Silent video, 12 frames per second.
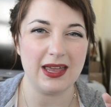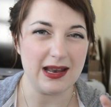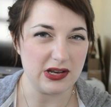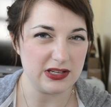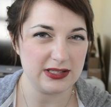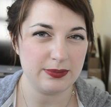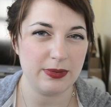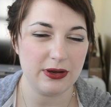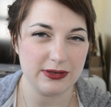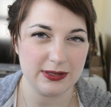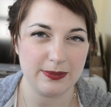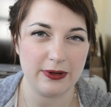
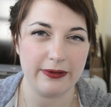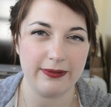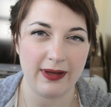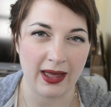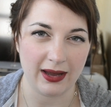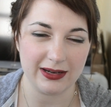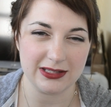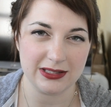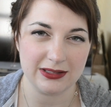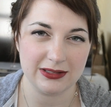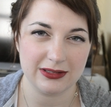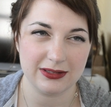indisputable
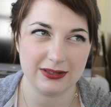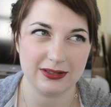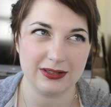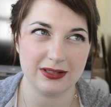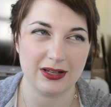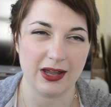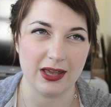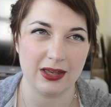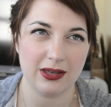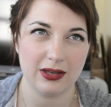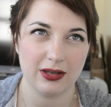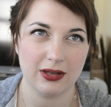fact,
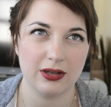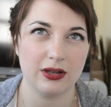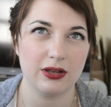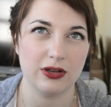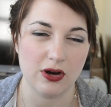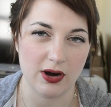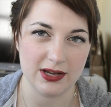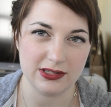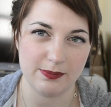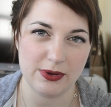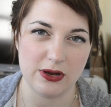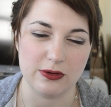like your
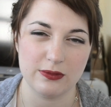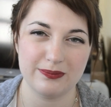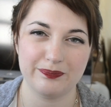eyes are blue,